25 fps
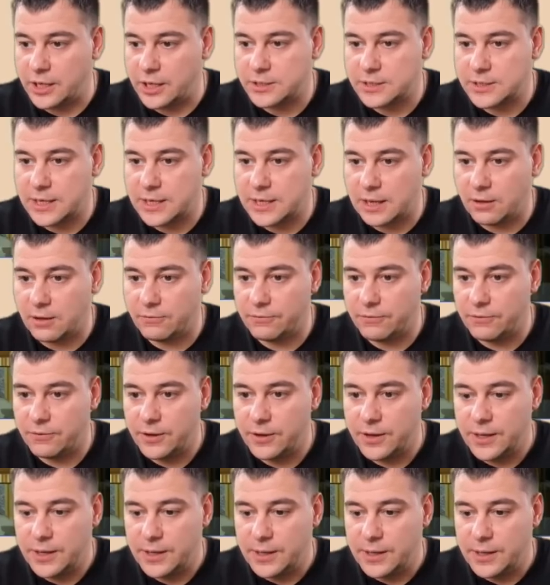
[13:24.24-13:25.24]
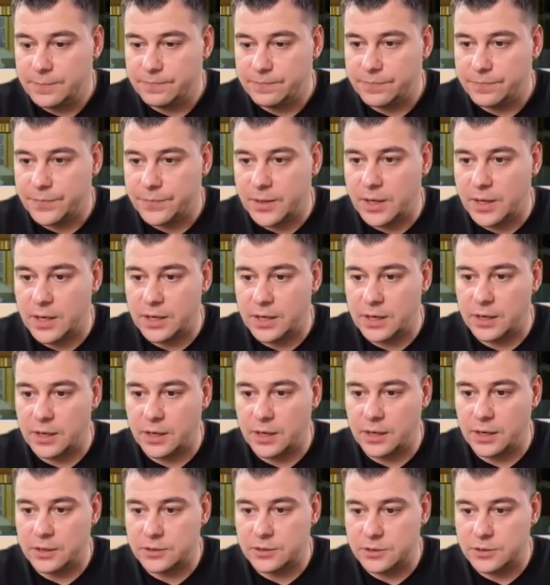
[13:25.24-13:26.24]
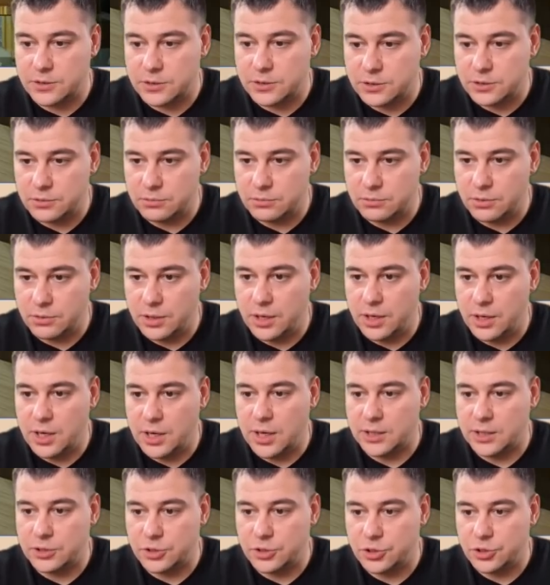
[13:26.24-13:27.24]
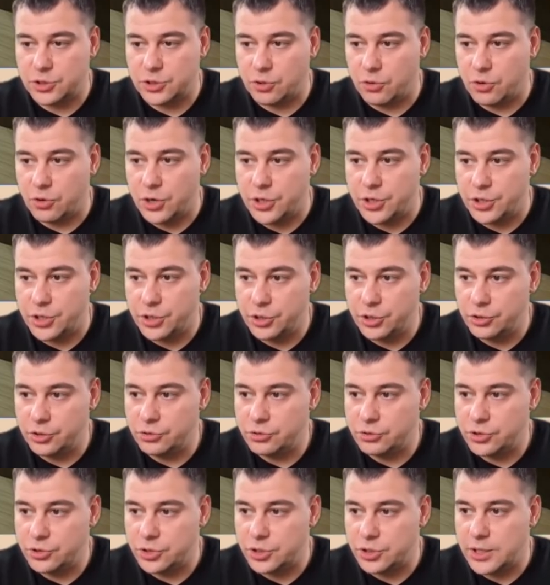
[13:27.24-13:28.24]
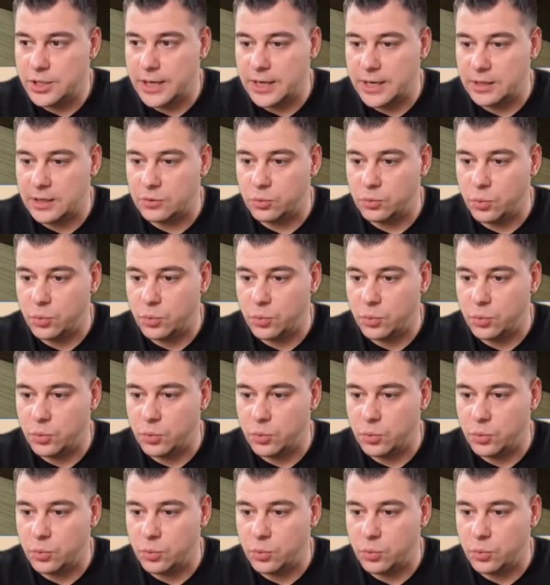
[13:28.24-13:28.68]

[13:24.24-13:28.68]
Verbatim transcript: itself, and it's not so huge that it